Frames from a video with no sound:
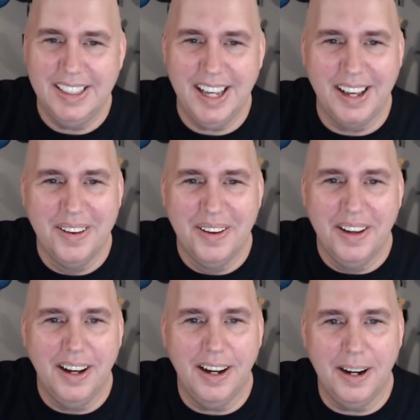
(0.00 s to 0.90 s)
yeah.
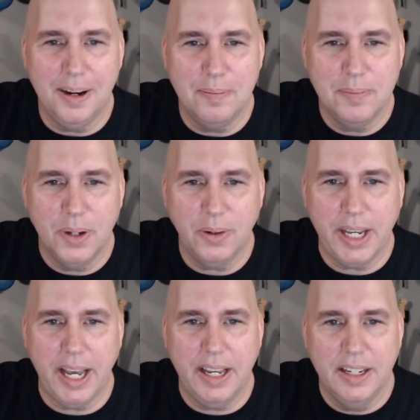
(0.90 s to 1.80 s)
Um,
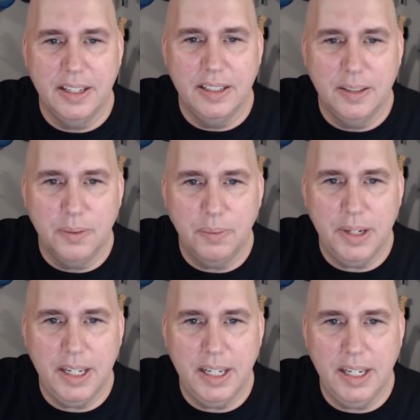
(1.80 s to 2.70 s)
okay.
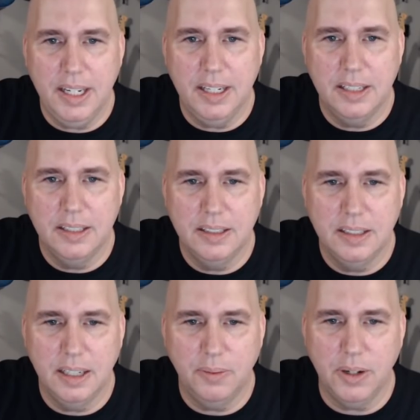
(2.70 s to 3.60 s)
We,
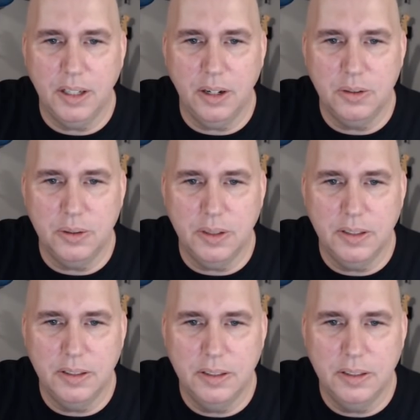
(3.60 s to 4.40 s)
I want to go to a,